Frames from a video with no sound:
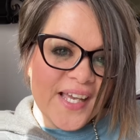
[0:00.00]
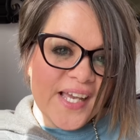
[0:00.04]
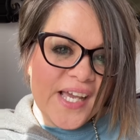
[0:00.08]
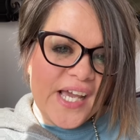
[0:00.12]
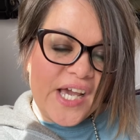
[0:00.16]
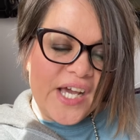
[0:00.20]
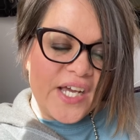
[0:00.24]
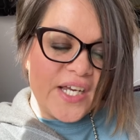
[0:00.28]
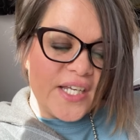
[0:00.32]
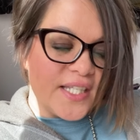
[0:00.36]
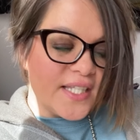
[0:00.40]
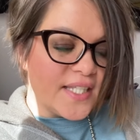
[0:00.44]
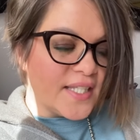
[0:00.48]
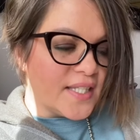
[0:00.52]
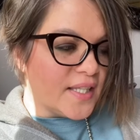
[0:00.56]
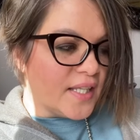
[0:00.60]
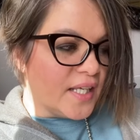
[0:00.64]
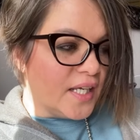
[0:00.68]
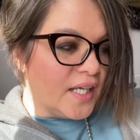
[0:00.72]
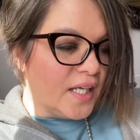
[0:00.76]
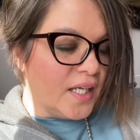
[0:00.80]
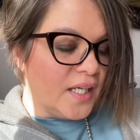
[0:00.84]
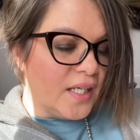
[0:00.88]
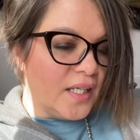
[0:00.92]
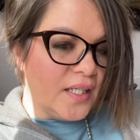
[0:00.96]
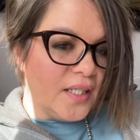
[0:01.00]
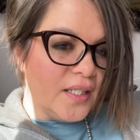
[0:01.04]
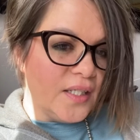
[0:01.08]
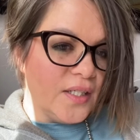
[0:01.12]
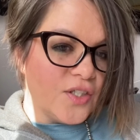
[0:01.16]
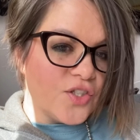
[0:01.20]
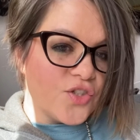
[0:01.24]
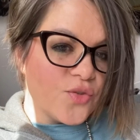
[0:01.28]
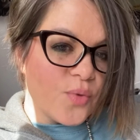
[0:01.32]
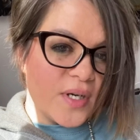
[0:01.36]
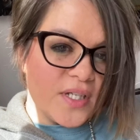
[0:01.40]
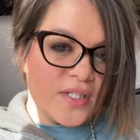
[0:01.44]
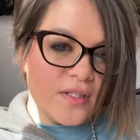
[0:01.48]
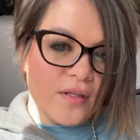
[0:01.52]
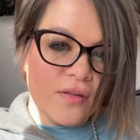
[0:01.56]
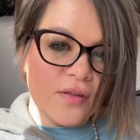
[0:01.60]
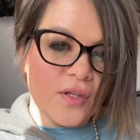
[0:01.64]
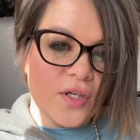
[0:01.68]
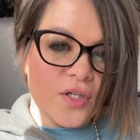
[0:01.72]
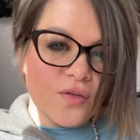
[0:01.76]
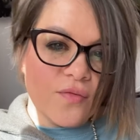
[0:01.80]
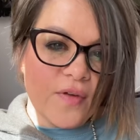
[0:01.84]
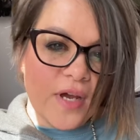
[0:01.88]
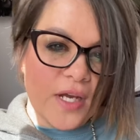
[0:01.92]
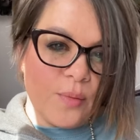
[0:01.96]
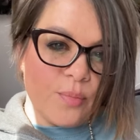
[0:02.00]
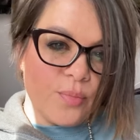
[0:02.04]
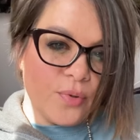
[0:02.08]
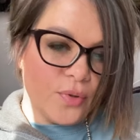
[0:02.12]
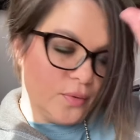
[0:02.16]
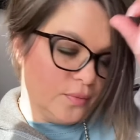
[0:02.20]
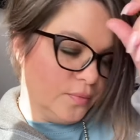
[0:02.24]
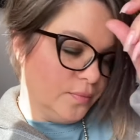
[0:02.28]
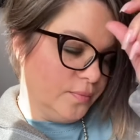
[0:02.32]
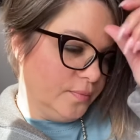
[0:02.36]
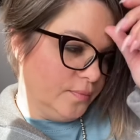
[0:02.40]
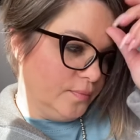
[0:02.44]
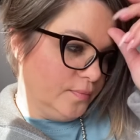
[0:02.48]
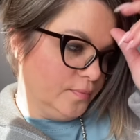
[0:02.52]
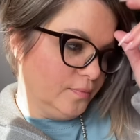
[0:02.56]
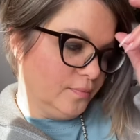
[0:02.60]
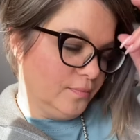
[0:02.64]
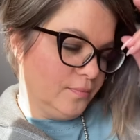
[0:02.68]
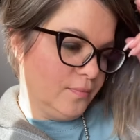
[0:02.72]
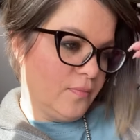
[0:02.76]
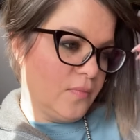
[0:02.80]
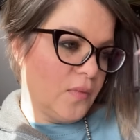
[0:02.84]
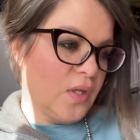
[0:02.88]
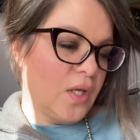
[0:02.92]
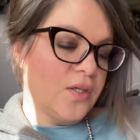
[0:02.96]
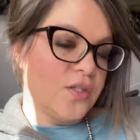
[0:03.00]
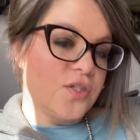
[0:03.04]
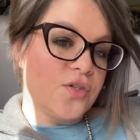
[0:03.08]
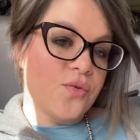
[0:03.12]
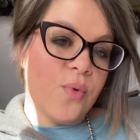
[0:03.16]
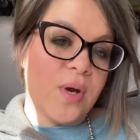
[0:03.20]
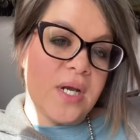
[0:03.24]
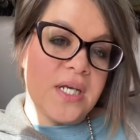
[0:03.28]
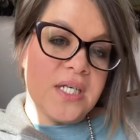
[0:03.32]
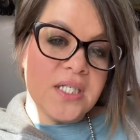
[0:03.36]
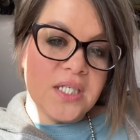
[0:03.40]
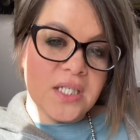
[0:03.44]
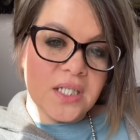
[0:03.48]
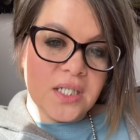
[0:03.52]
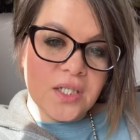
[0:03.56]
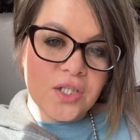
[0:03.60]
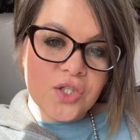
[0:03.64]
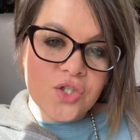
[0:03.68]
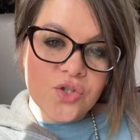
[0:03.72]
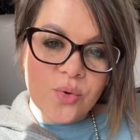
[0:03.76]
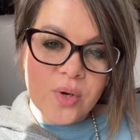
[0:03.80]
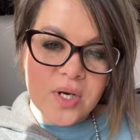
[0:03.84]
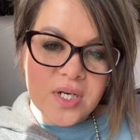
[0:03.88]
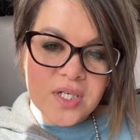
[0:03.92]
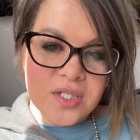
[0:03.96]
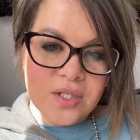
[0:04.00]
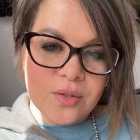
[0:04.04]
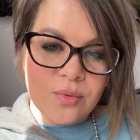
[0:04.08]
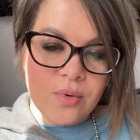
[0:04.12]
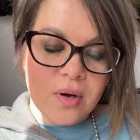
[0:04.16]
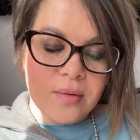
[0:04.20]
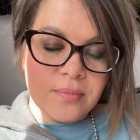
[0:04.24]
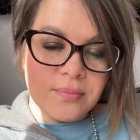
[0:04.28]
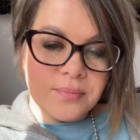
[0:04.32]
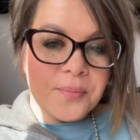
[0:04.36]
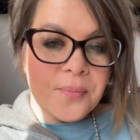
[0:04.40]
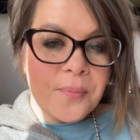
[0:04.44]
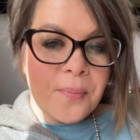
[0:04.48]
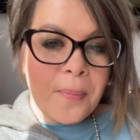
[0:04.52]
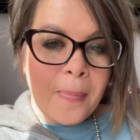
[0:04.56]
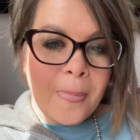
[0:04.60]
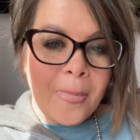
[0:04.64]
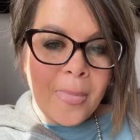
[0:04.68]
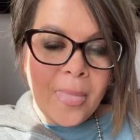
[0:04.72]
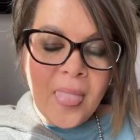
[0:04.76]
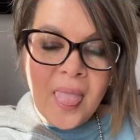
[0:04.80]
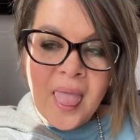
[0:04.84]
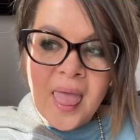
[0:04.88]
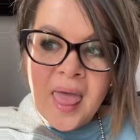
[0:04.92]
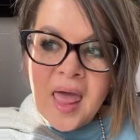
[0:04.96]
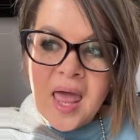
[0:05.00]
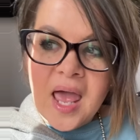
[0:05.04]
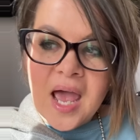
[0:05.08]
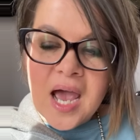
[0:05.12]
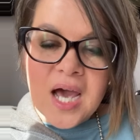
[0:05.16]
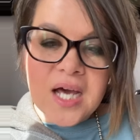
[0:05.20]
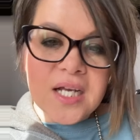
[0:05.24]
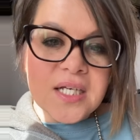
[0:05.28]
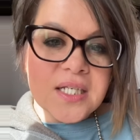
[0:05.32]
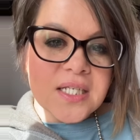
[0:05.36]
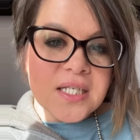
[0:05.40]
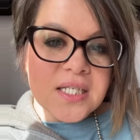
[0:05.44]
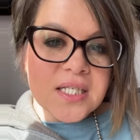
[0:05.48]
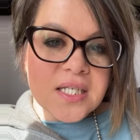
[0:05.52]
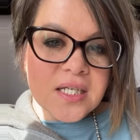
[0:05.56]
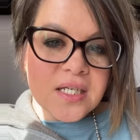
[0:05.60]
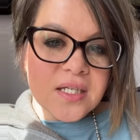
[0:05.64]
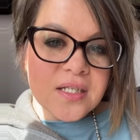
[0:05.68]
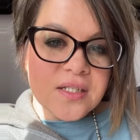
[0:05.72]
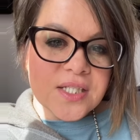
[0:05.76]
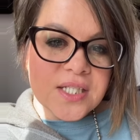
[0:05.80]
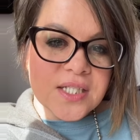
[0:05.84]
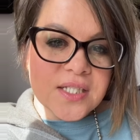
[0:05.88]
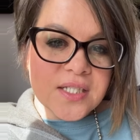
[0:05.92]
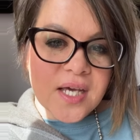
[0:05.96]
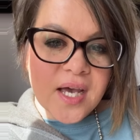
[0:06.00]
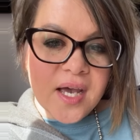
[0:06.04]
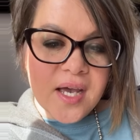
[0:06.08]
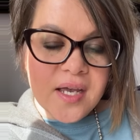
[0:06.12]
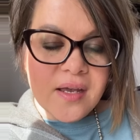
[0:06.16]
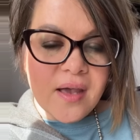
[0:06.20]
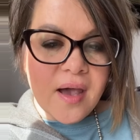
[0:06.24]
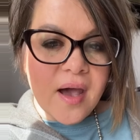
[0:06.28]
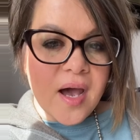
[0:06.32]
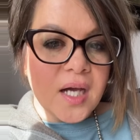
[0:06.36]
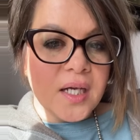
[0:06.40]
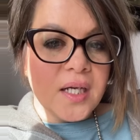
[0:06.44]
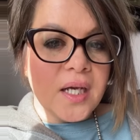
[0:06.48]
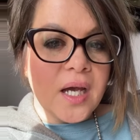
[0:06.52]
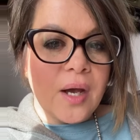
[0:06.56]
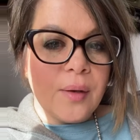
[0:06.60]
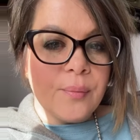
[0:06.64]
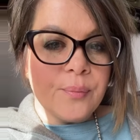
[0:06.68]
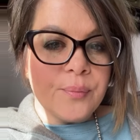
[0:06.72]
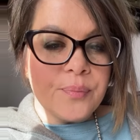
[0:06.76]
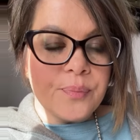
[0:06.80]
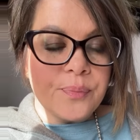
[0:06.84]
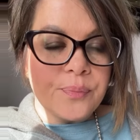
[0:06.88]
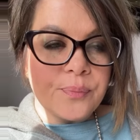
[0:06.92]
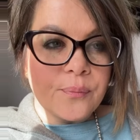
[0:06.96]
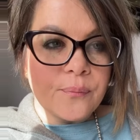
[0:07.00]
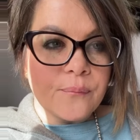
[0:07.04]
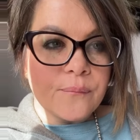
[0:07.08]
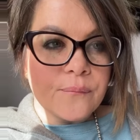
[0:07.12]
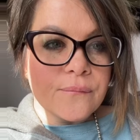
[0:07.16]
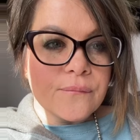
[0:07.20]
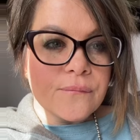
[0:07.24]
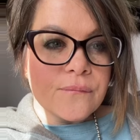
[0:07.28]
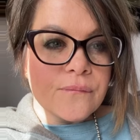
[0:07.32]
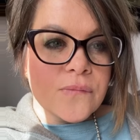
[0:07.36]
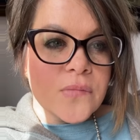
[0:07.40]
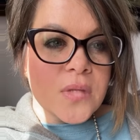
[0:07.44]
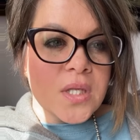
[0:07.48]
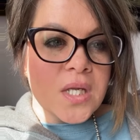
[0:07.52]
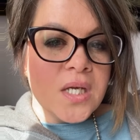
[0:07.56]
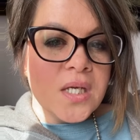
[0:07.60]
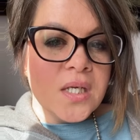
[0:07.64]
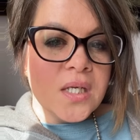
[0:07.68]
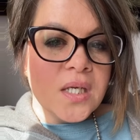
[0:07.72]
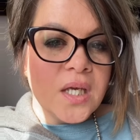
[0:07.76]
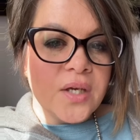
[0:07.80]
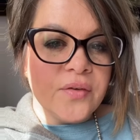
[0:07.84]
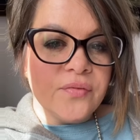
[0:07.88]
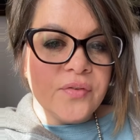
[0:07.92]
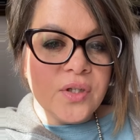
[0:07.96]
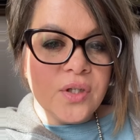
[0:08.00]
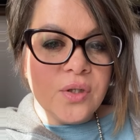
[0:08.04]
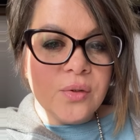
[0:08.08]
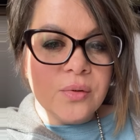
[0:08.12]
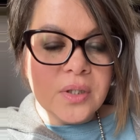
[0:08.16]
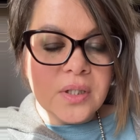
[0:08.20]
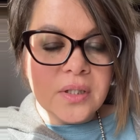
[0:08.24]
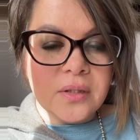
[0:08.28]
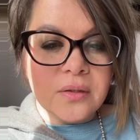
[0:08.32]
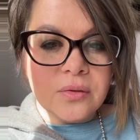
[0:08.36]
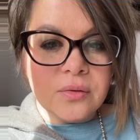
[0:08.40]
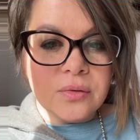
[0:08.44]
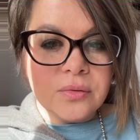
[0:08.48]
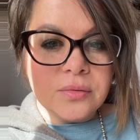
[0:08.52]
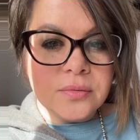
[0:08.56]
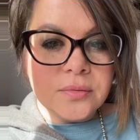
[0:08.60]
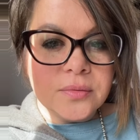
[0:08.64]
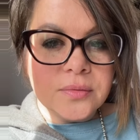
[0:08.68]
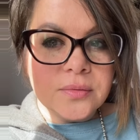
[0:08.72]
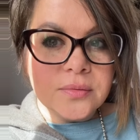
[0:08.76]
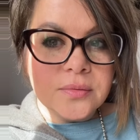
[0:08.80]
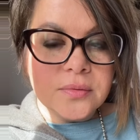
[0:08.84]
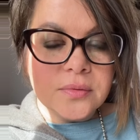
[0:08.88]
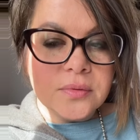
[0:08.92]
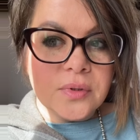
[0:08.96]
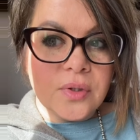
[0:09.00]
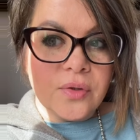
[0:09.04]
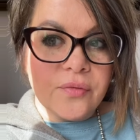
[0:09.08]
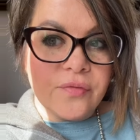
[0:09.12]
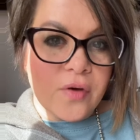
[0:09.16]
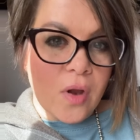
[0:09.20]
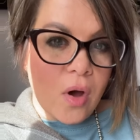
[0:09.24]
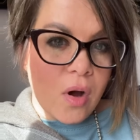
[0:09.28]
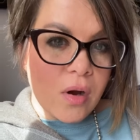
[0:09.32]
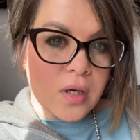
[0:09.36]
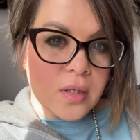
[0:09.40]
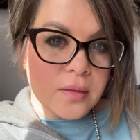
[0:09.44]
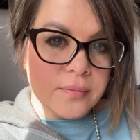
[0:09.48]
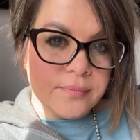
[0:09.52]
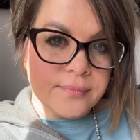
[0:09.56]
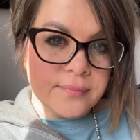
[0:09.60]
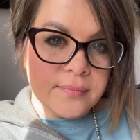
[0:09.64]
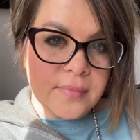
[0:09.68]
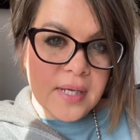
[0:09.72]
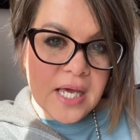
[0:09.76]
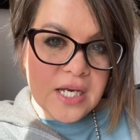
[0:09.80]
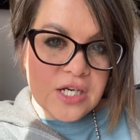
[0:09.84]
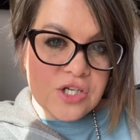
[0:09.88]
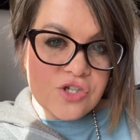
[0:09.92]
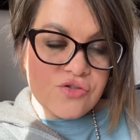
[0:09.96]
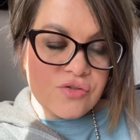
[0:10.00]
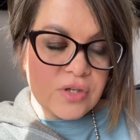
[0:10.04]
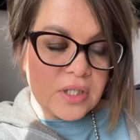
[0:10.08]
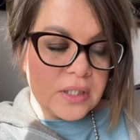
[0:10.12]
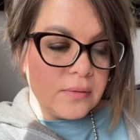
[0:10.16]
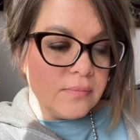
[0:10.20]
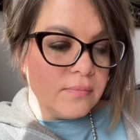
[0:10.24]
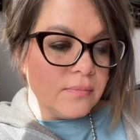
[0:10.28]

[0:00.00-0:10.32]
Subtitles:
It's the 23rd of April 2021, and today I am giving you a little vlog entry,